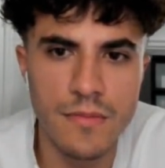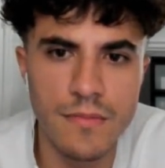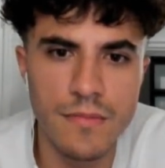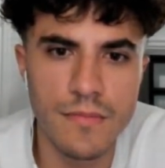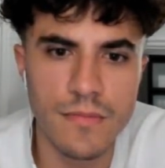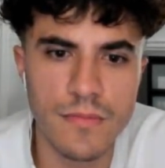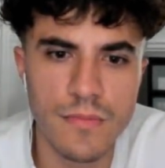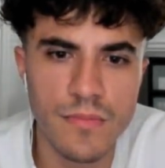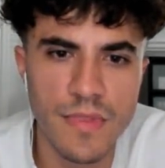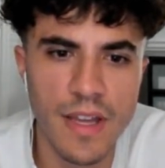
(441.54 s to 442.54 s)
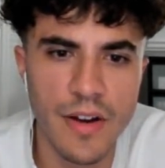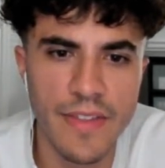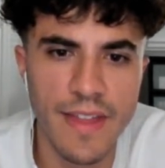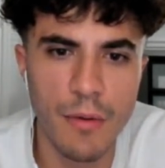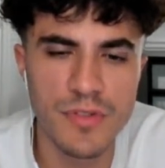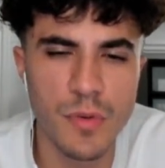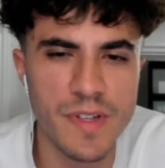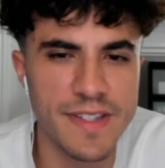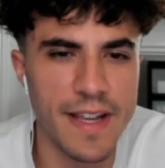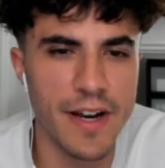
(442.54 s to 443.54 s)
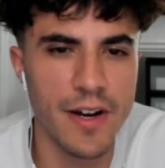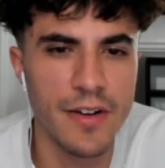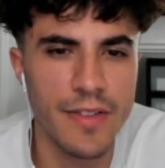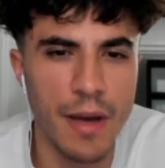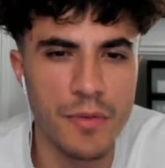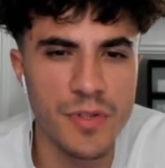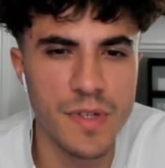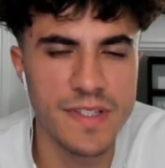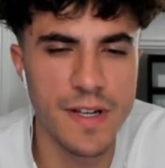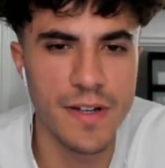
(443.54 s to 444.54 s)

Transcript: Mm, okay, that was always there. That was always there, I